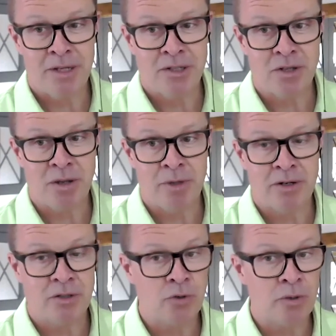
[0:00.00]
me. So I'm
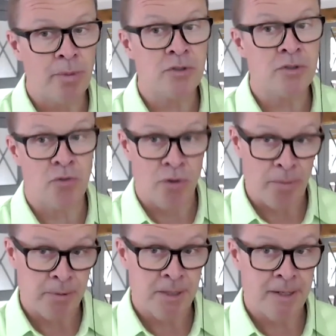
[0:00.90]
here to talk about
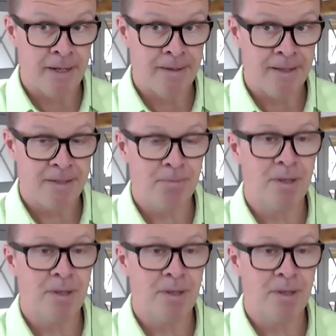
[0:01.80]
screw-ups today. That's